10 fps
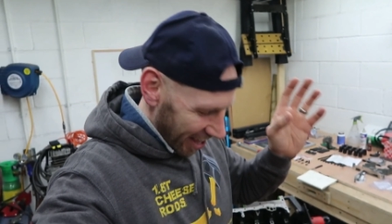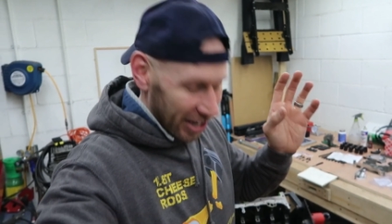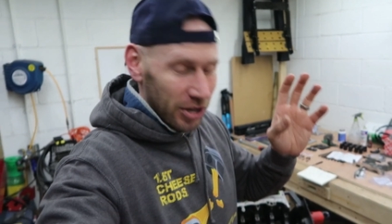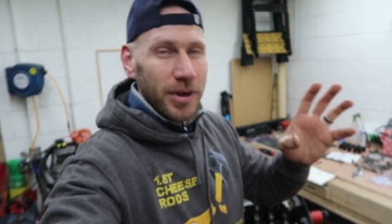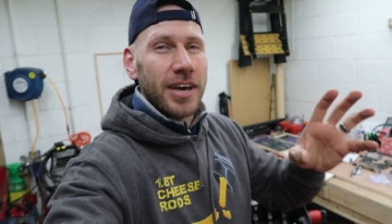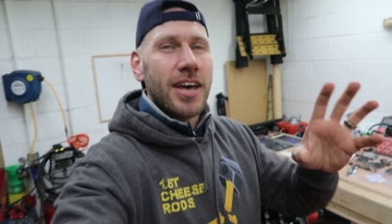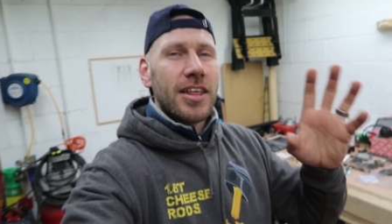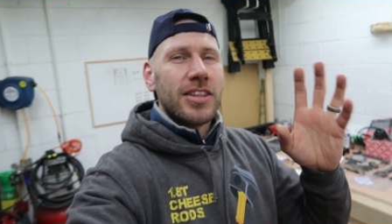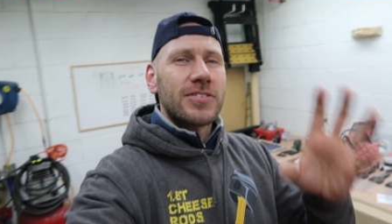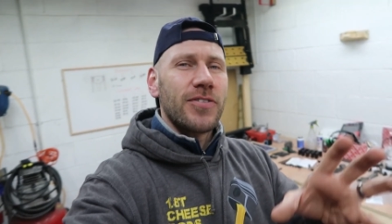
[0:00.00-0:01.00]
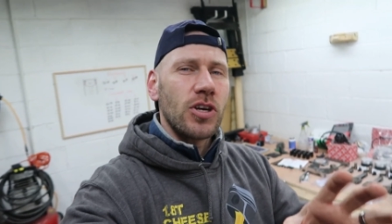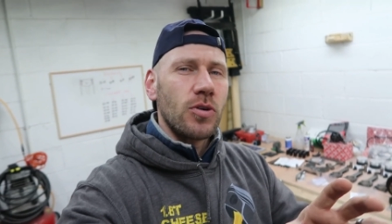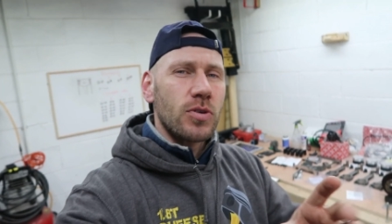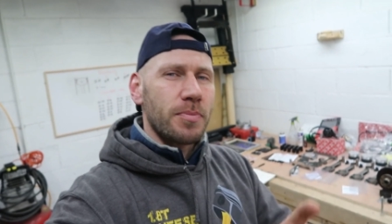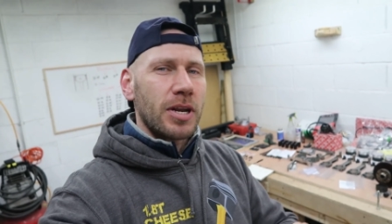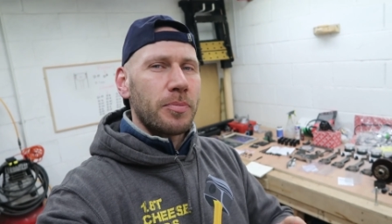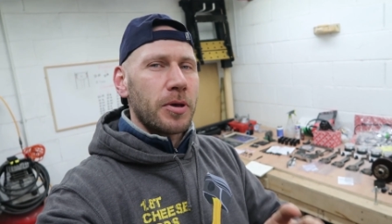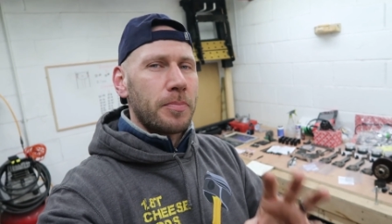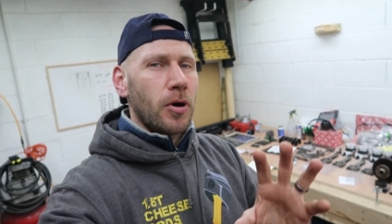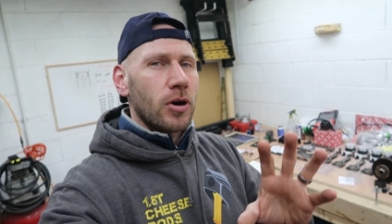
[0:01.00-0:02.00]
Anyway, this video was meant to
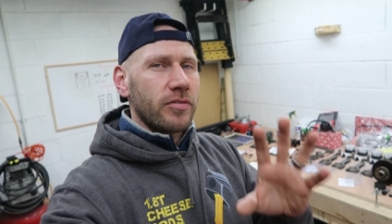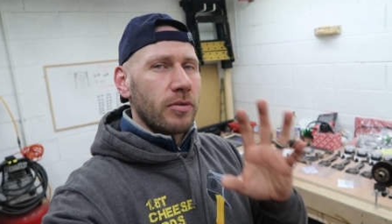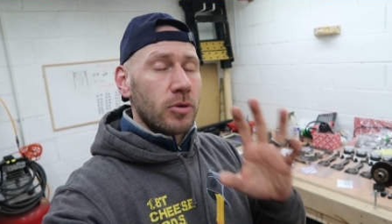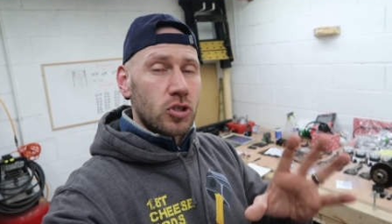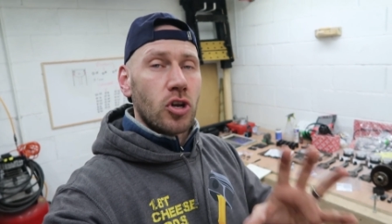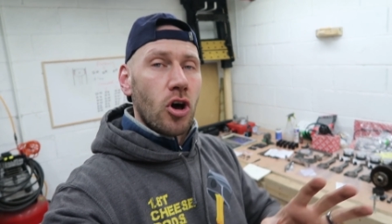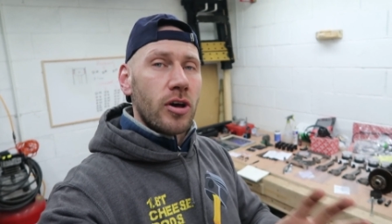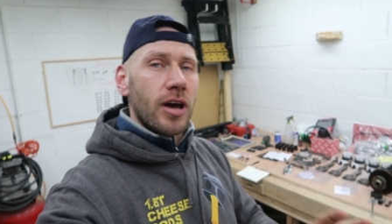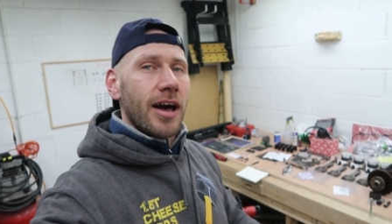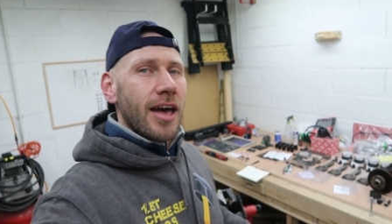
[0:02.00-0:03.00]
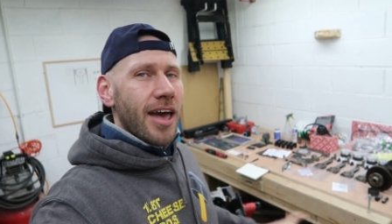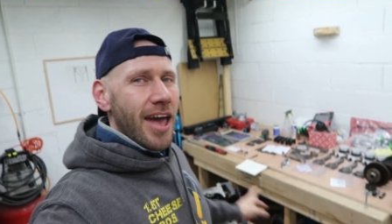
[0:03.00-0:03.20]
be part of a much longer